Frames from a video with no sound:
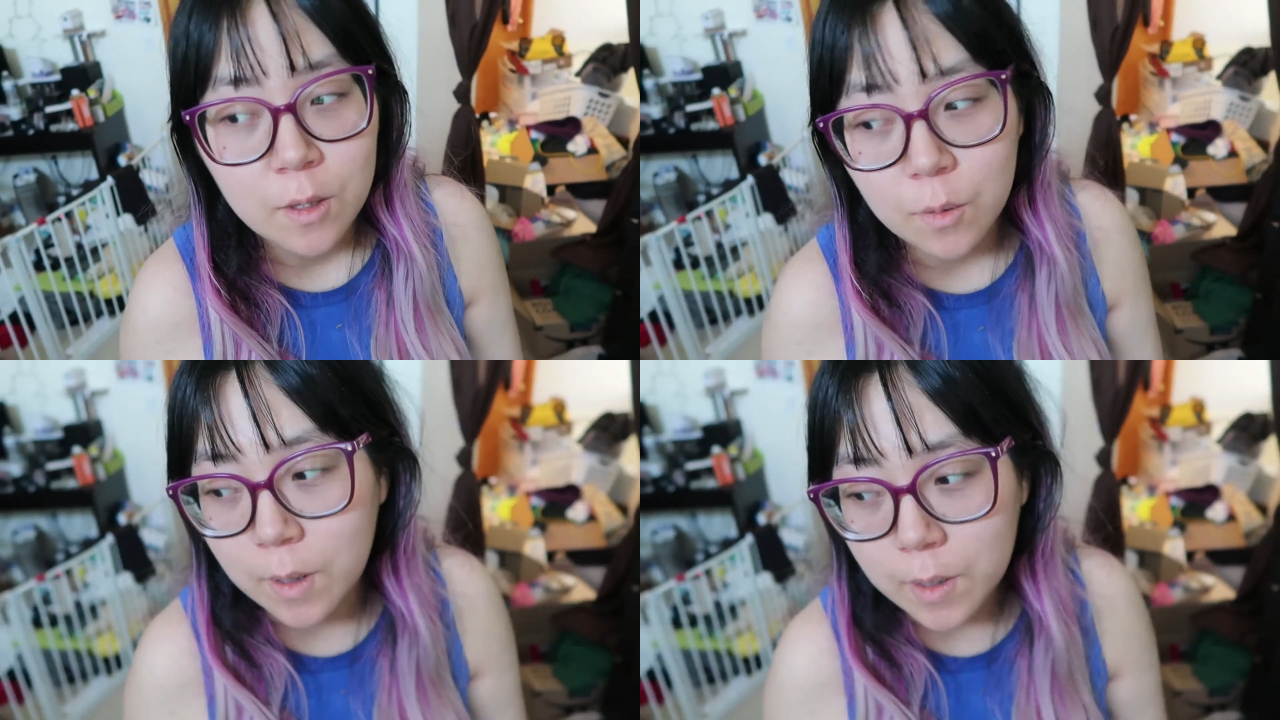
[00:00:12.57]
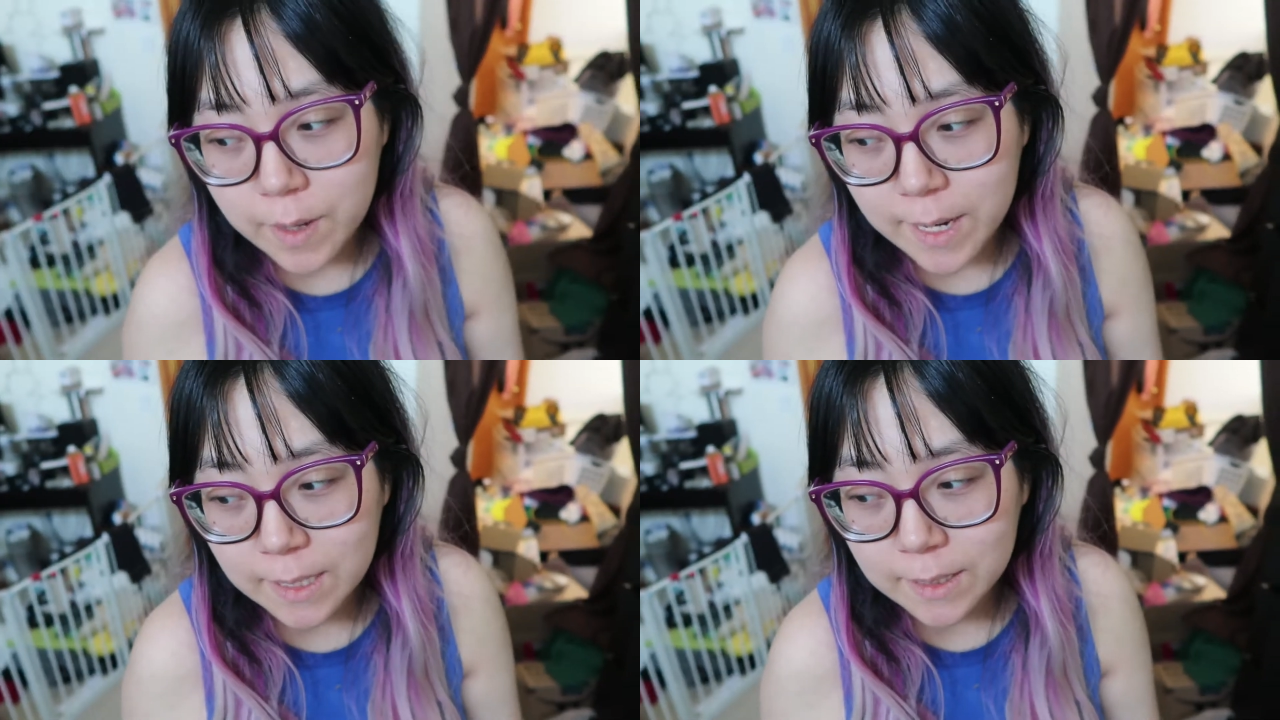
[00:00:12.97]
the water
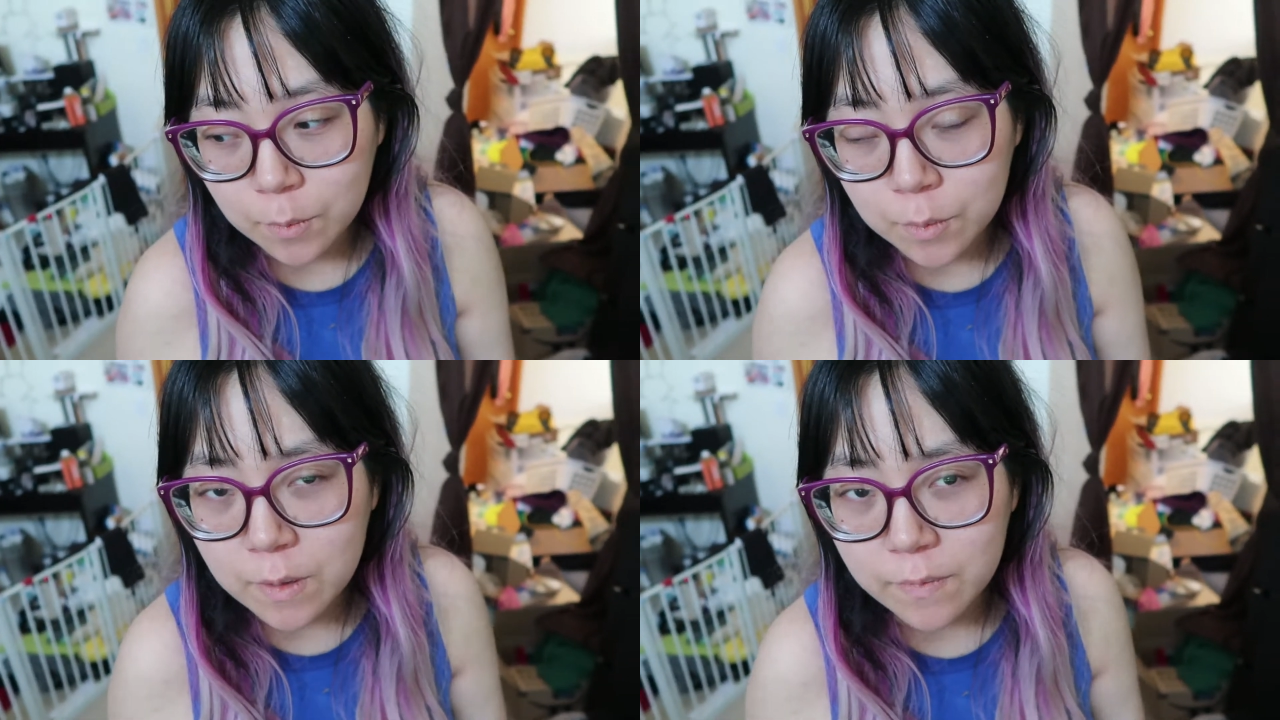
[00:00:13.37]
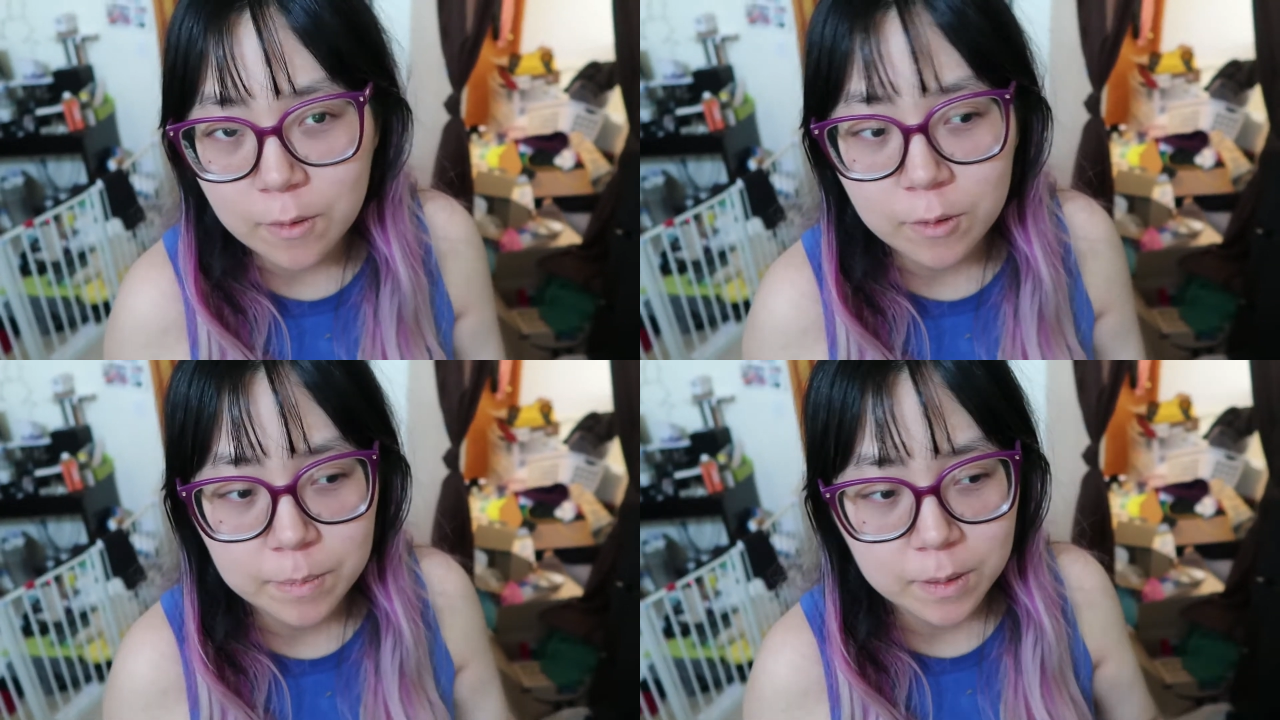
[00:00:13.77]
eyes. I wonder if
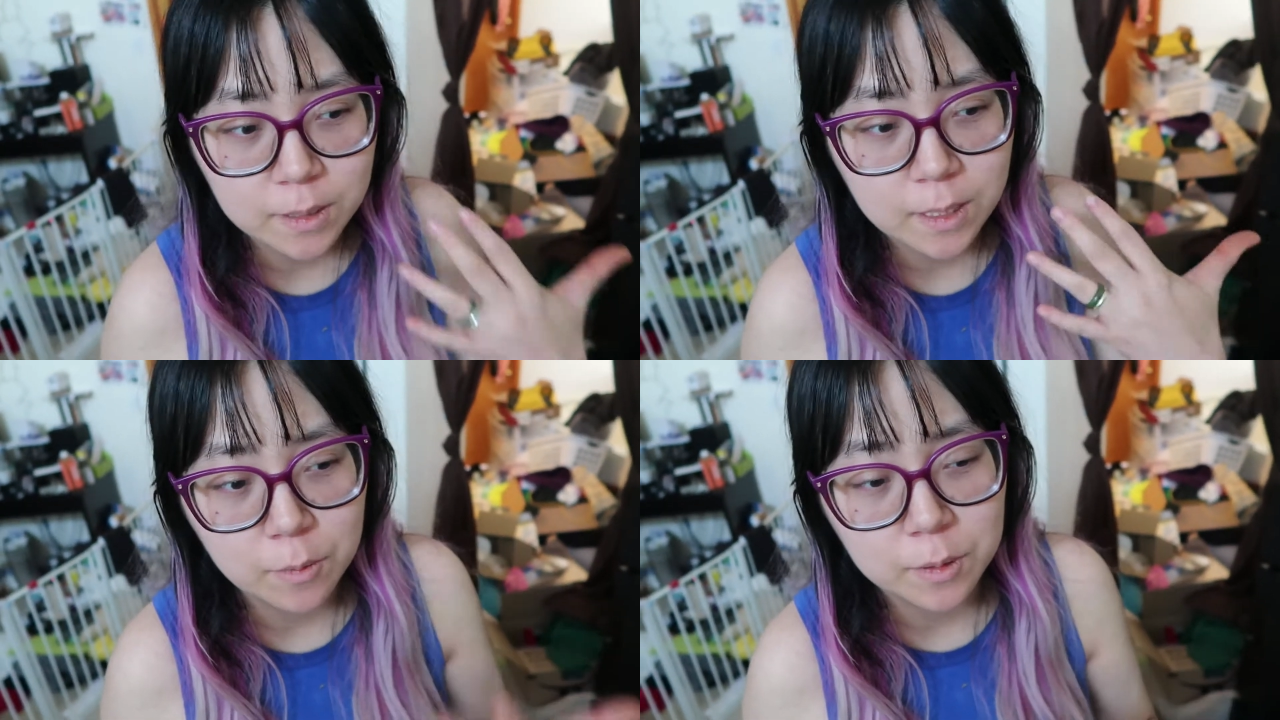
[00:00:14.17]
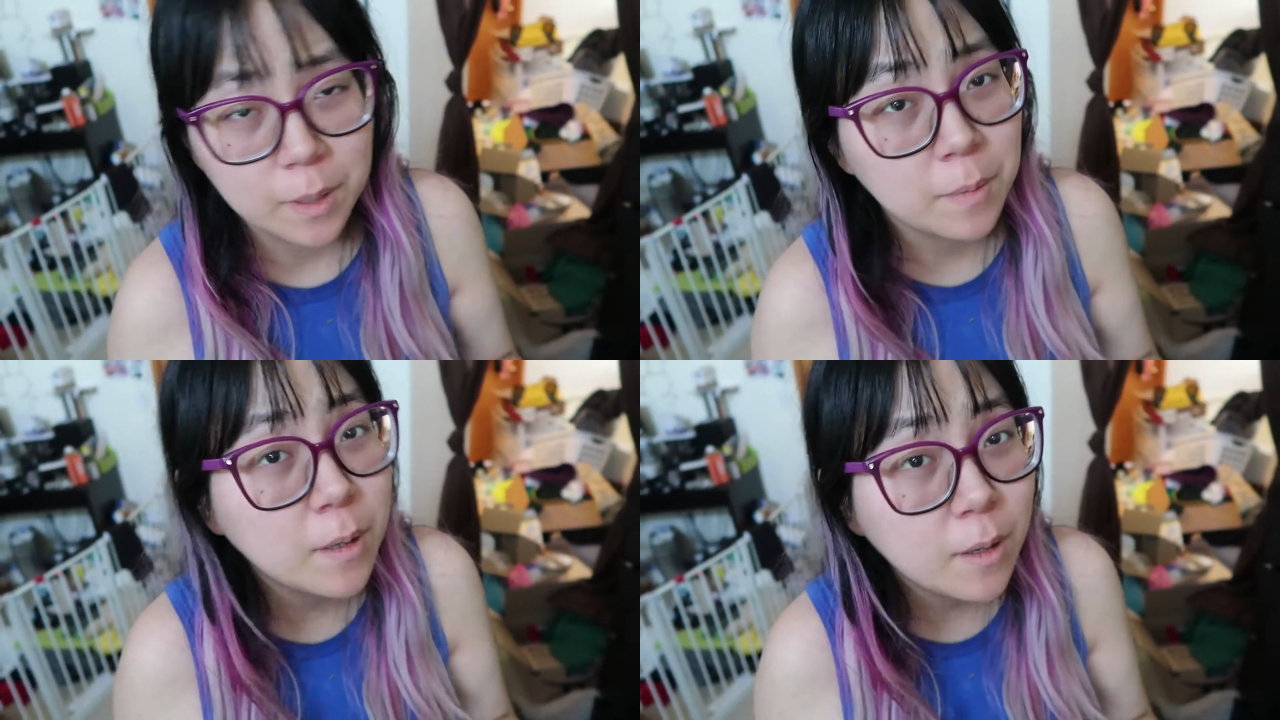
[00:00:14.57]
that was because I was
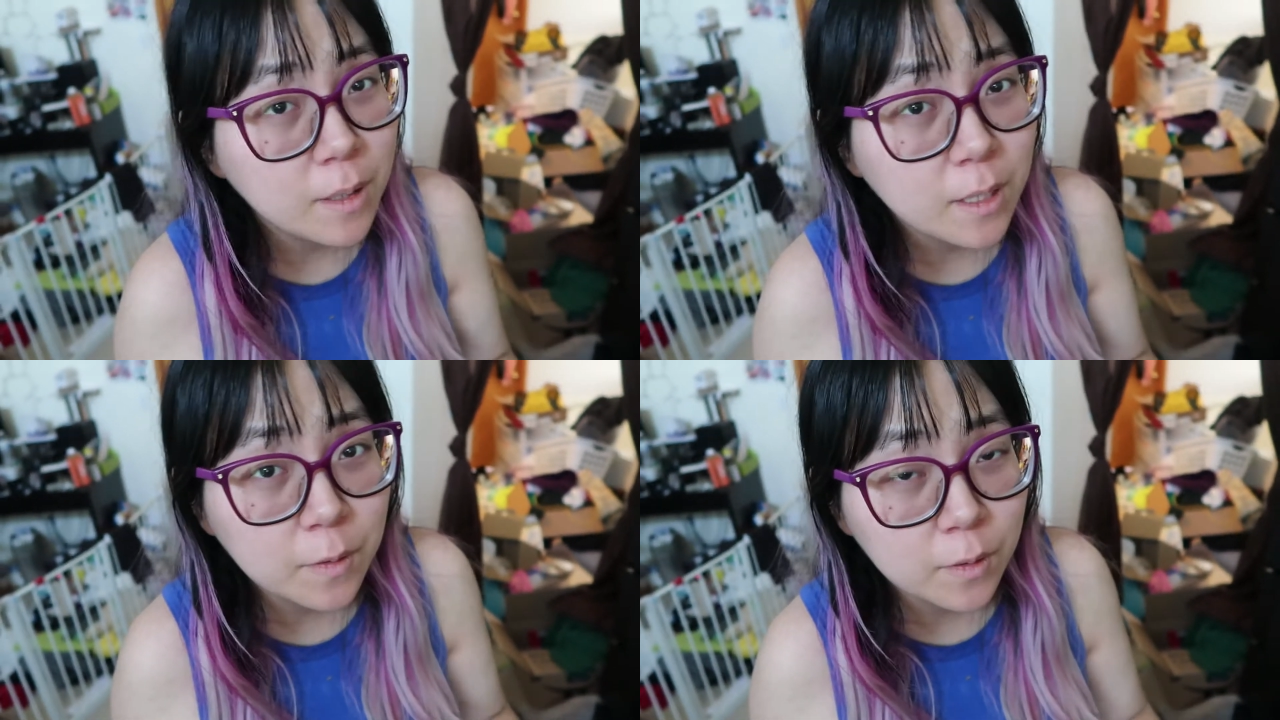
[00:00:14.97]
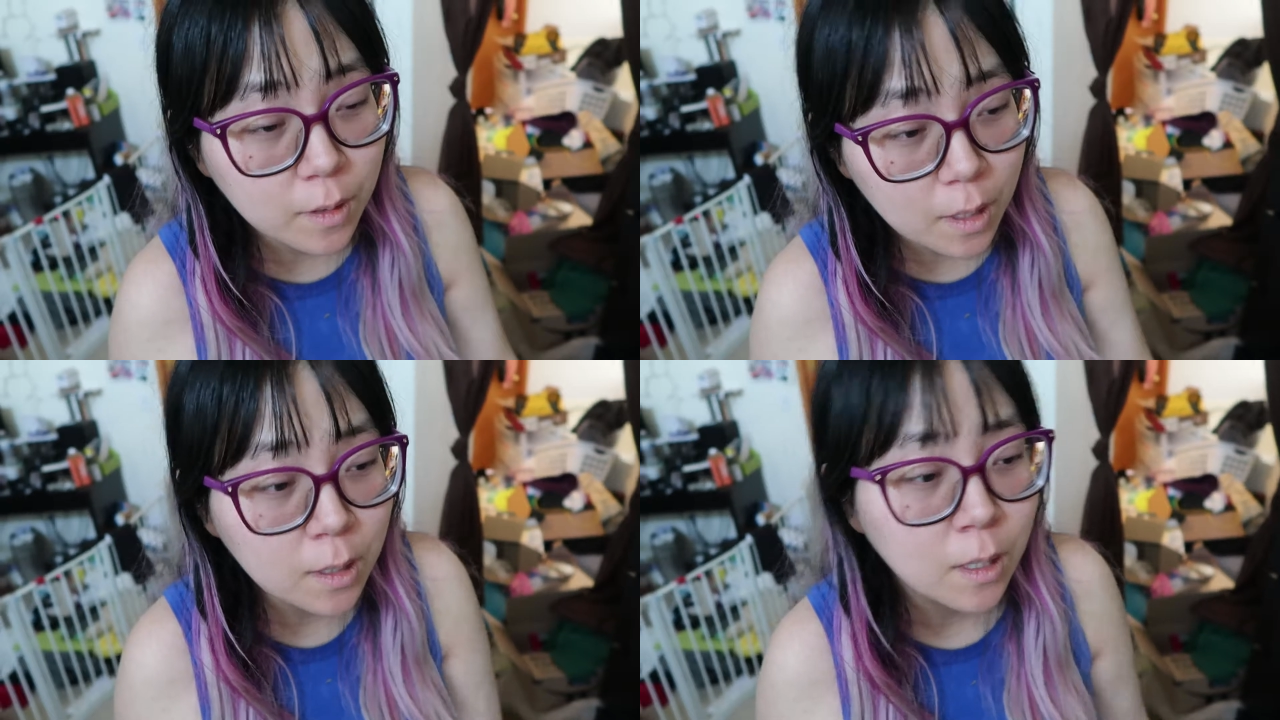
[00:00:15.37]
wearing my contact lens for too
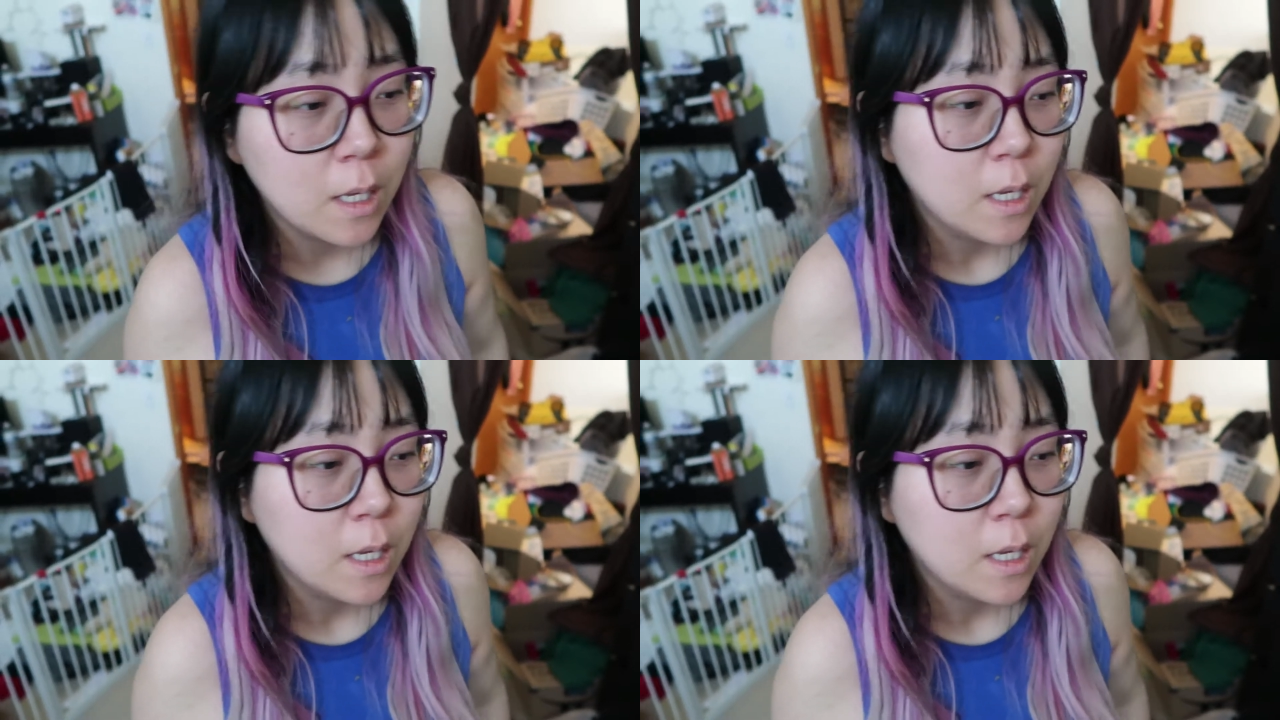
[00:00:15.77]
long.